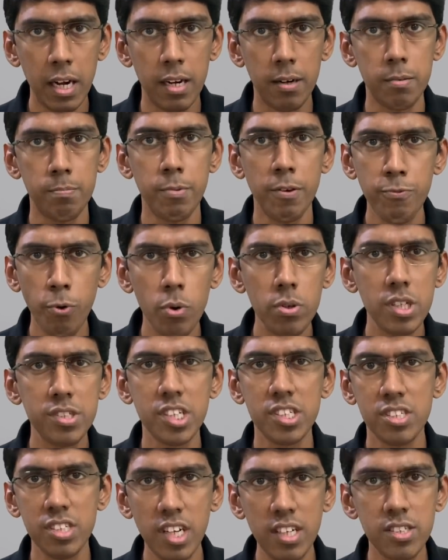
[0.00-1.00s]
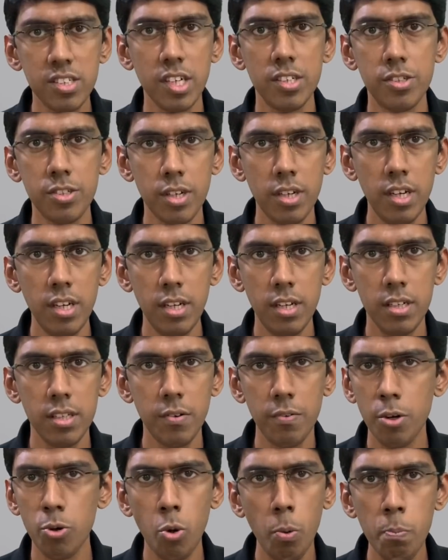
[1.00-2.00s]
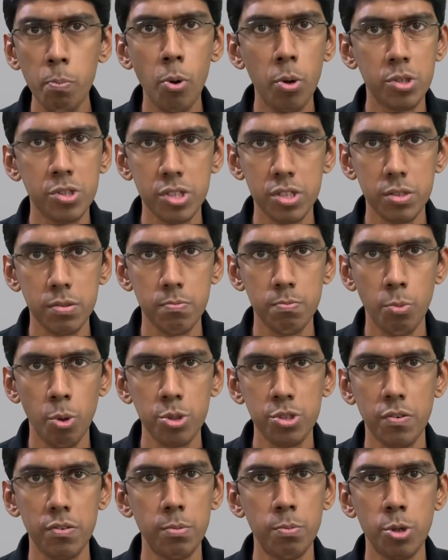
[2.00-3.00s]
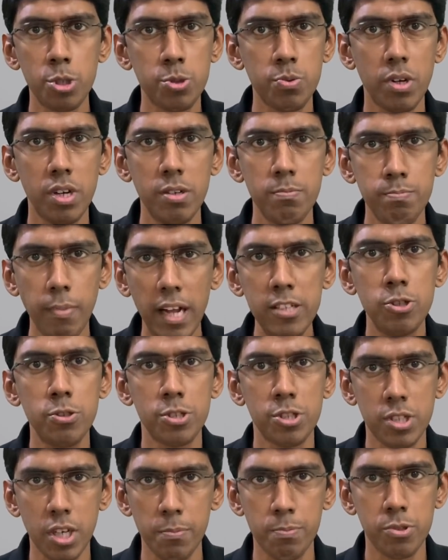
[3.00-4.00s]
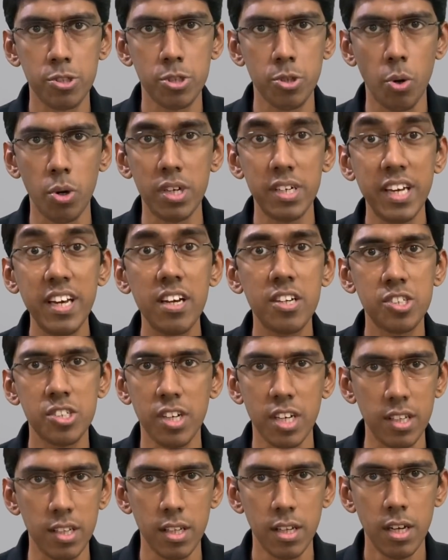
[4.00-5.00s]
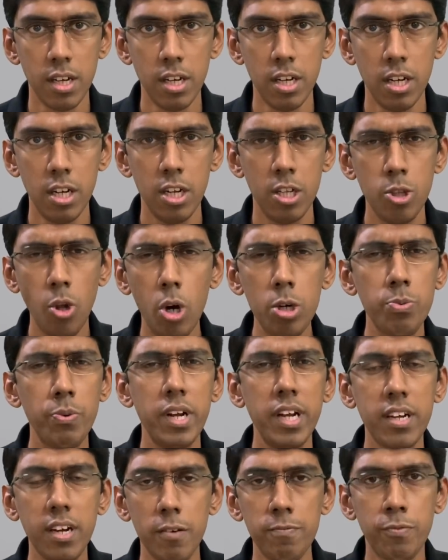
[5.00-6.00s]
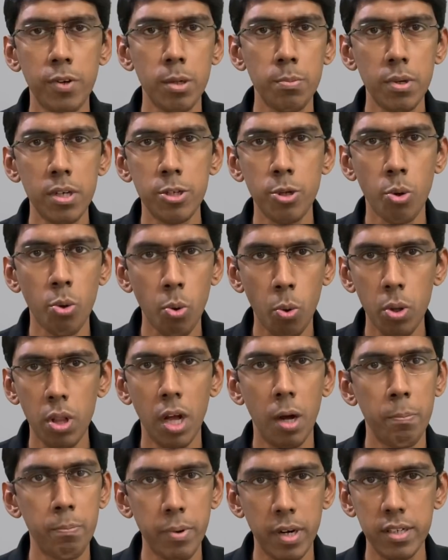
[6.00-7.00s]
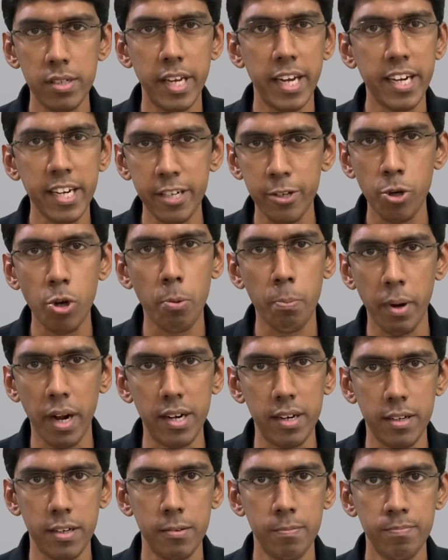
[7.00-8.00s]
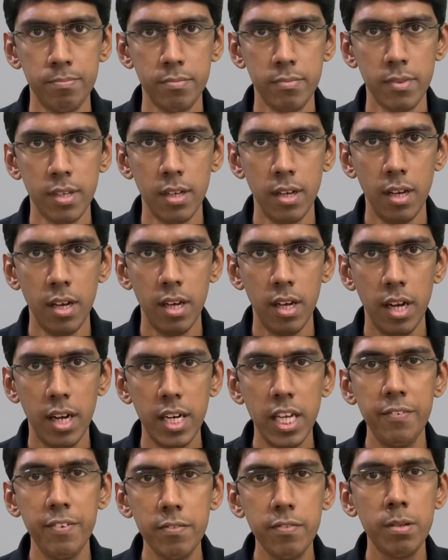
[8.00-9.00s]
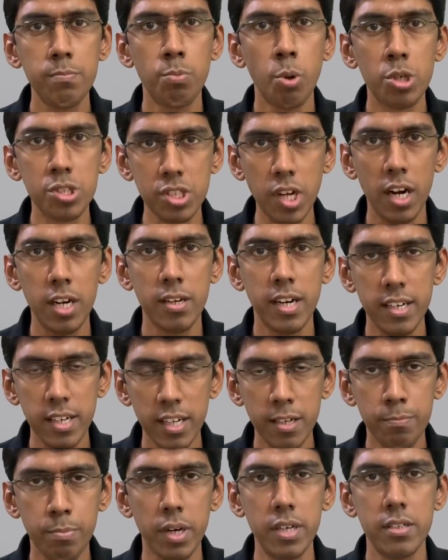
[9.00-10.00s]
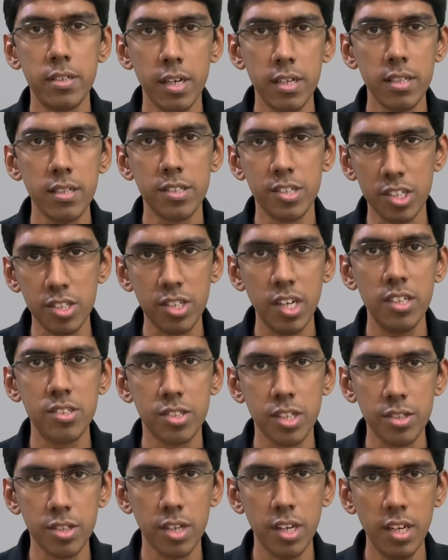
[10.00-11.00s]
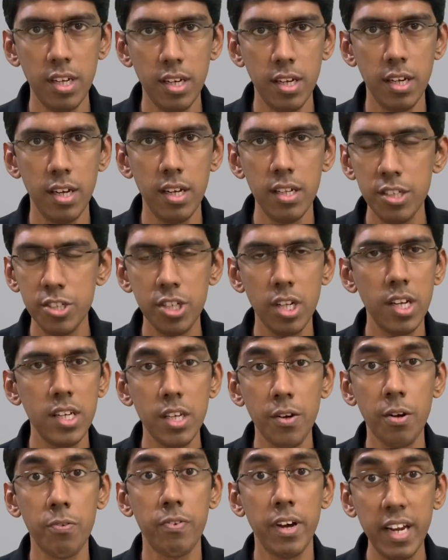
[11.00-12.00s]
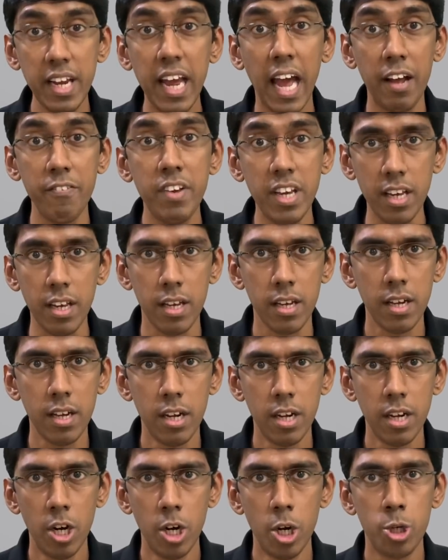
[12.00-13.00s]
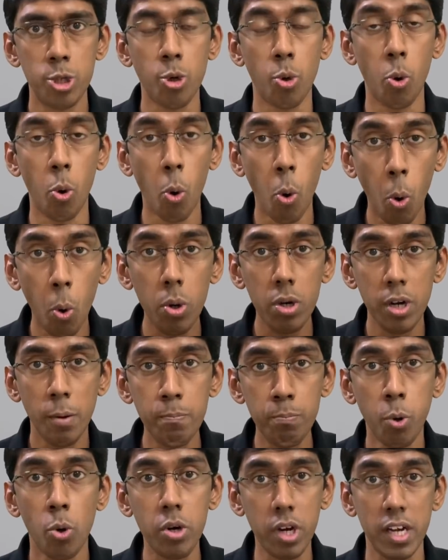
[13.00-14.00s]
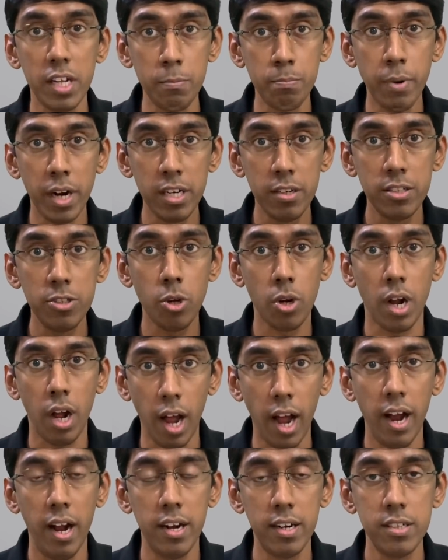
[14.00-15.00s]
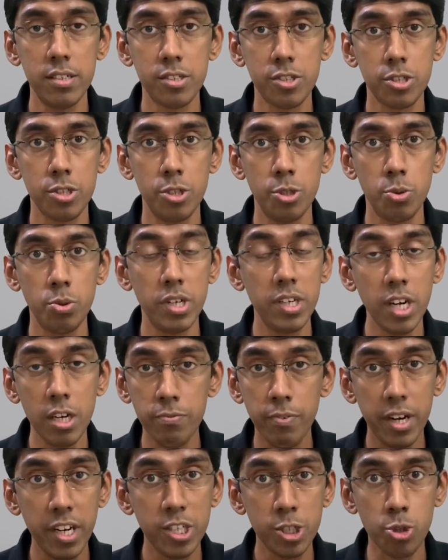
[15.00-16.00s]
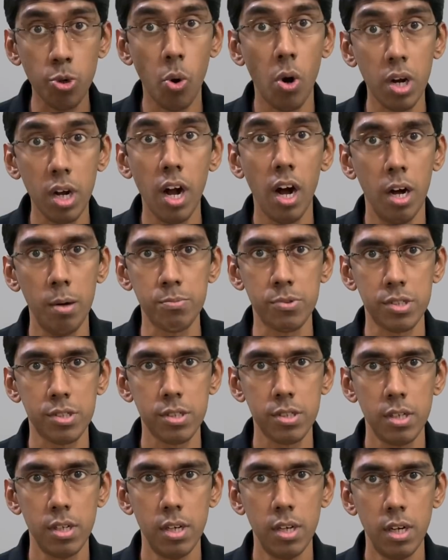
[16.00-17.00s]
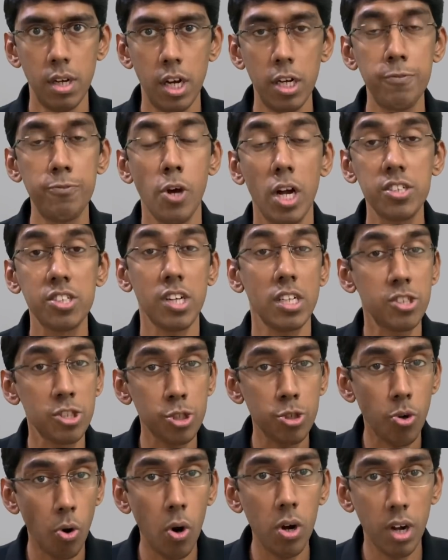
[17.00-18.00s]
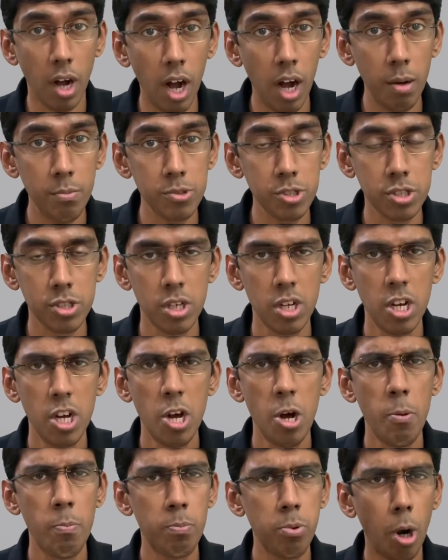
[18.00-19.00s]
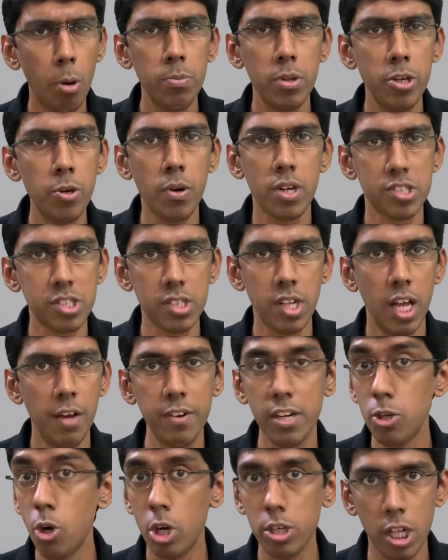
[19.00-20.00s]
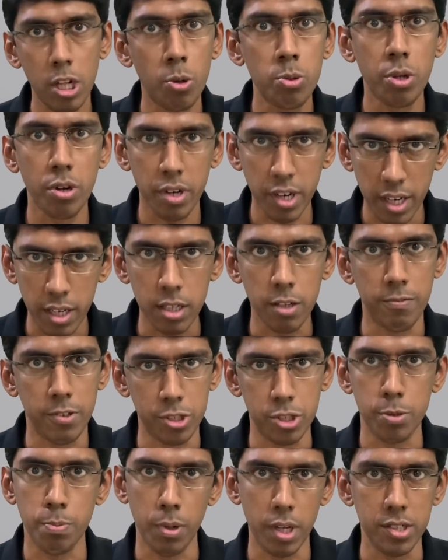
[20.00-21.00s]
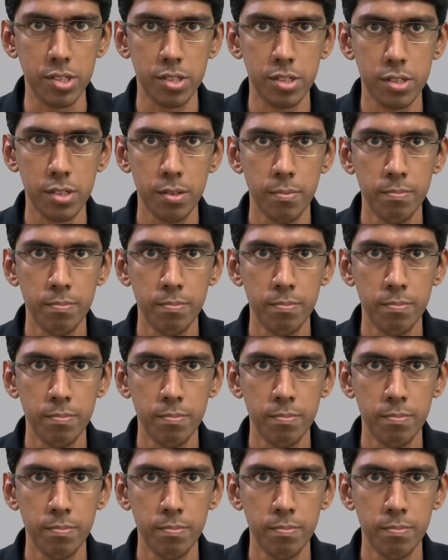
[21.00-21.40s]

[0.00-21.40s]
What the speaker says: Before the 16th century, there were no books. Most of the books were in manuscripts or deerskin, not very comfortable to roll up and take it to your bed. And even when books started getting printed in the 16th century, initially they were very heavy. To hold a book in bed in your hands, you needed very strong arms. And if you had such strong arms, probably you're a slave and not allowed to read in the first place.